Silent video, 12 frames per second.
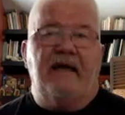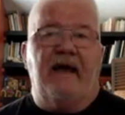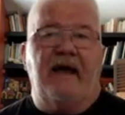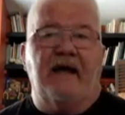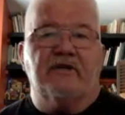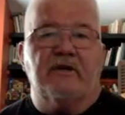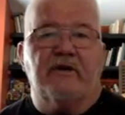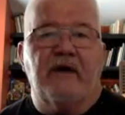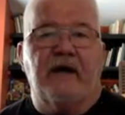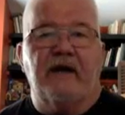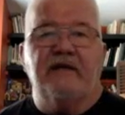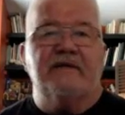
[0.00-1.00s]
that extra
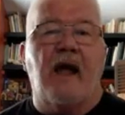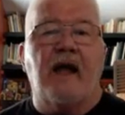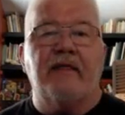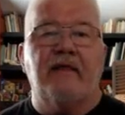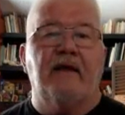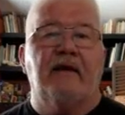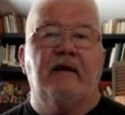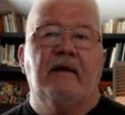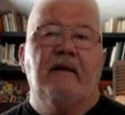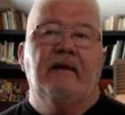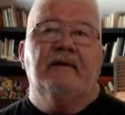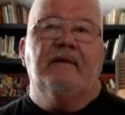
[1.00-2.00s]
credit is not that
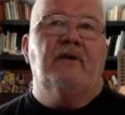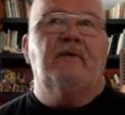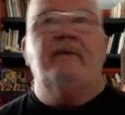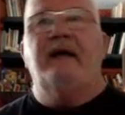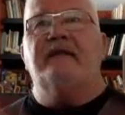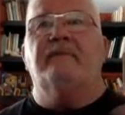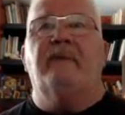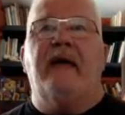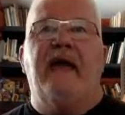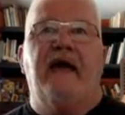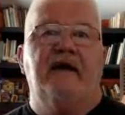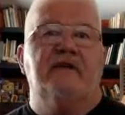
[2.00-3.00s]
you would make the
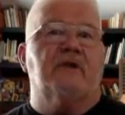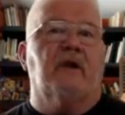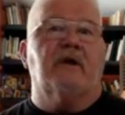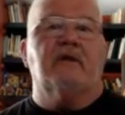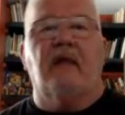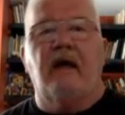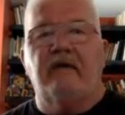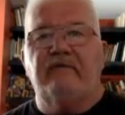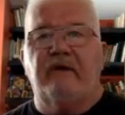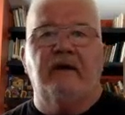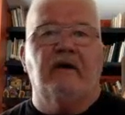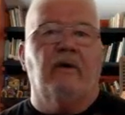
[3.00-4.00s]
page look
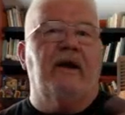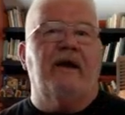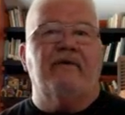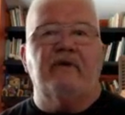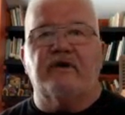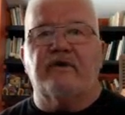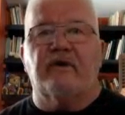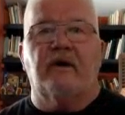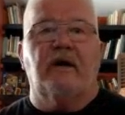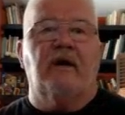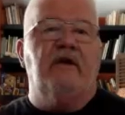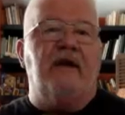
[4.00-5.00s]
lovely or whatever you're
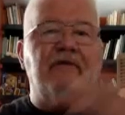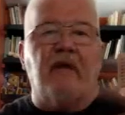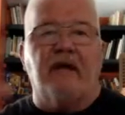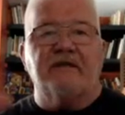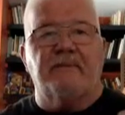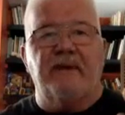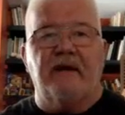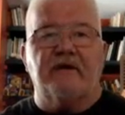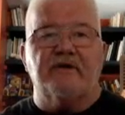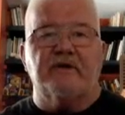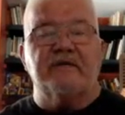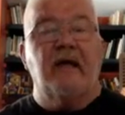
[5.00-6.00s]
turning in, you'd have lots of
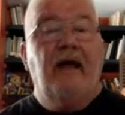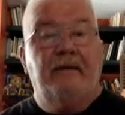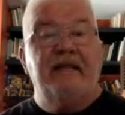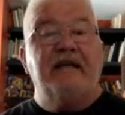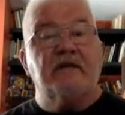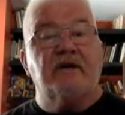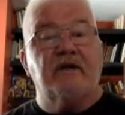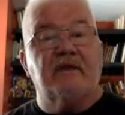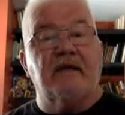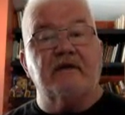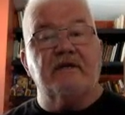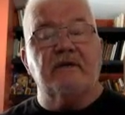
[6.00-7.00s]
pictures. I mean, that's a good
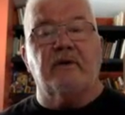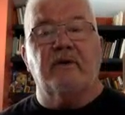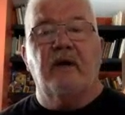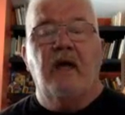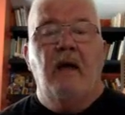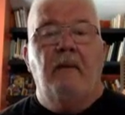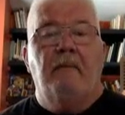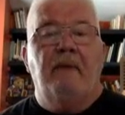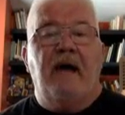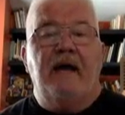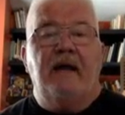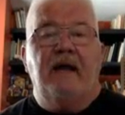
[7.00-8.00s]
thing too.
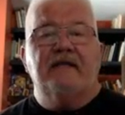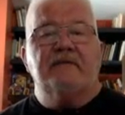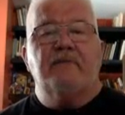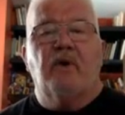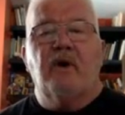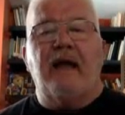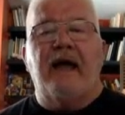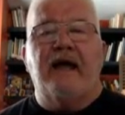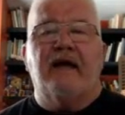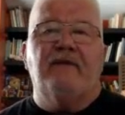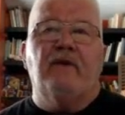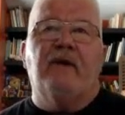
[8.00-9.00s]
But it's more
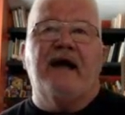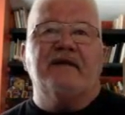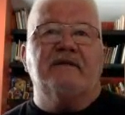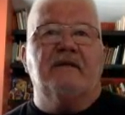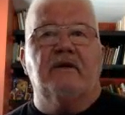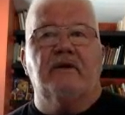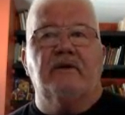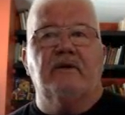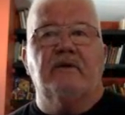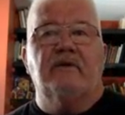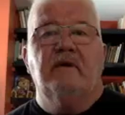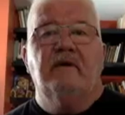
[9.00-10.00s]
like if you were asked to
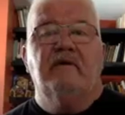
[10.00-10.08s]
do